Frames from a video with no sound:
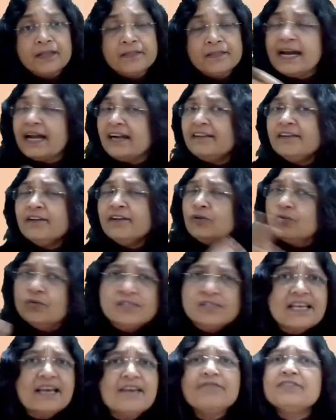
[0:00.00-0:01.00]
That
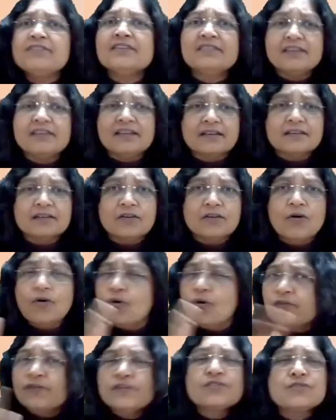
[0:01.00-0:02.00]
includes everything,
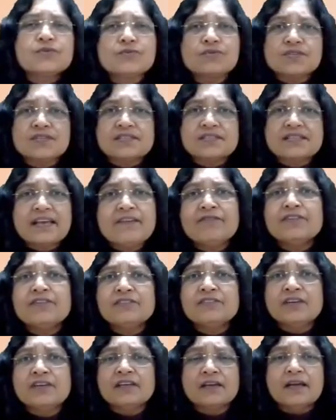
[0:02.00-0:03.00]
all resources,
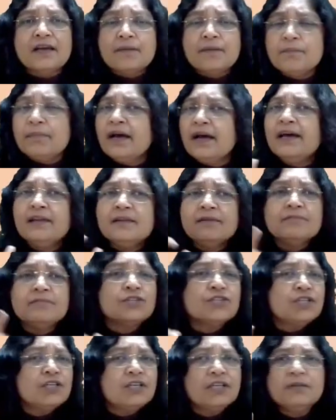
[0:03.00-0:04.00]
everything, man,
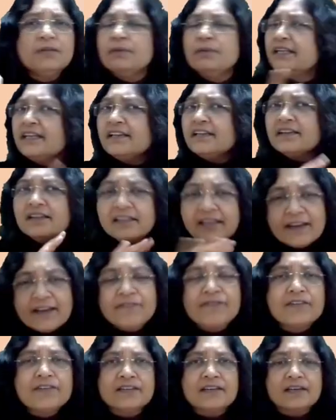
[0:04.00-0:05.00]
machine, material,
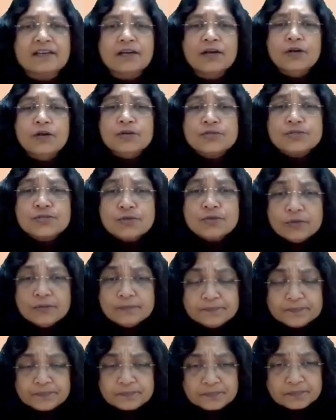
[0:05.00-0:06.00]
everything.
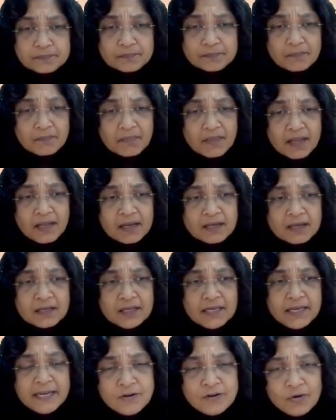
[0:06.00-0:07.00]
So
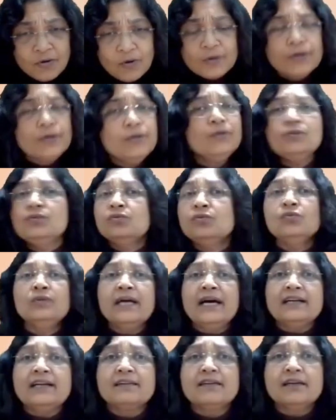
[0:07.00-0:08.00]
in order to do
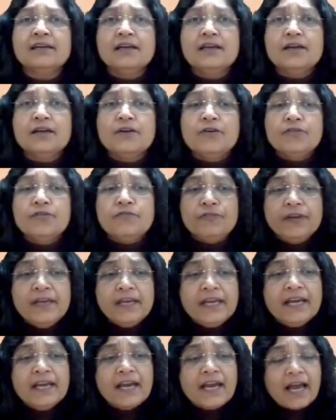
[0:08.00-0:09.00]
that,
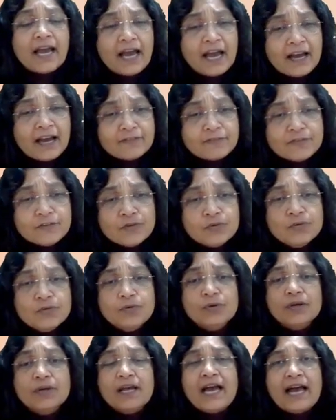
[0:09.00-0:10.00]
we have
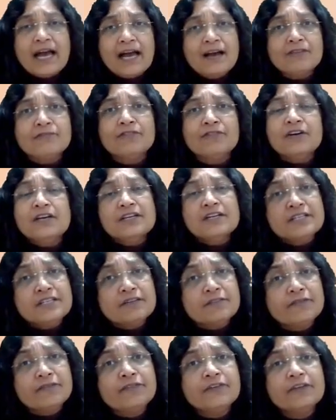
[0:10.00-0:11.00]
to have
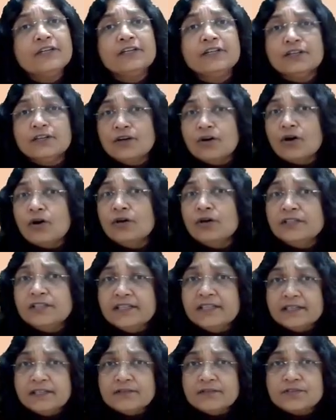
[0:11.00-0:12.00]
different
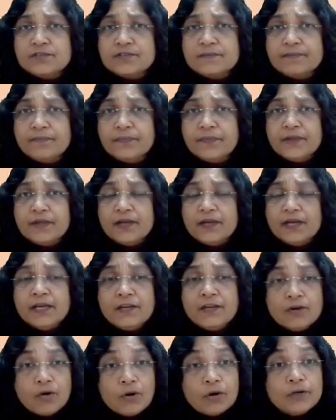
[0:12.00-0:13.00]
alternatives.
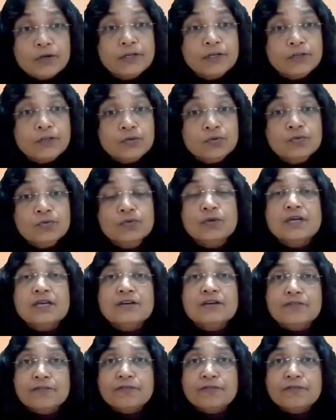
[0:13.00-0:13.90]
In order to